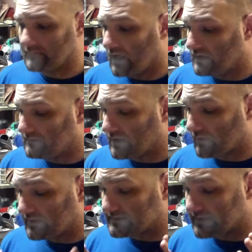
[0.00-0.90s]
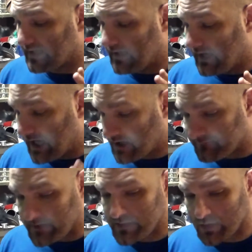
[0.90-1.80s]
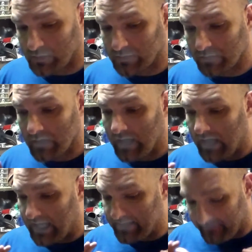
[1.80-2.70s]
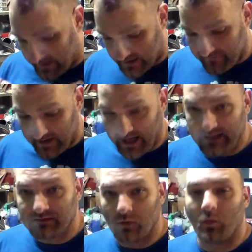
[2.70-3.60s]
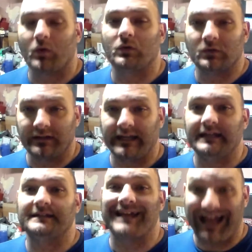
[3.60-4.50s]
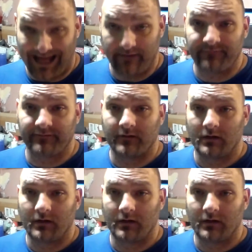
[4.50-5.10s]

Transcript: and literally it's every tool I have ever had the want or need to have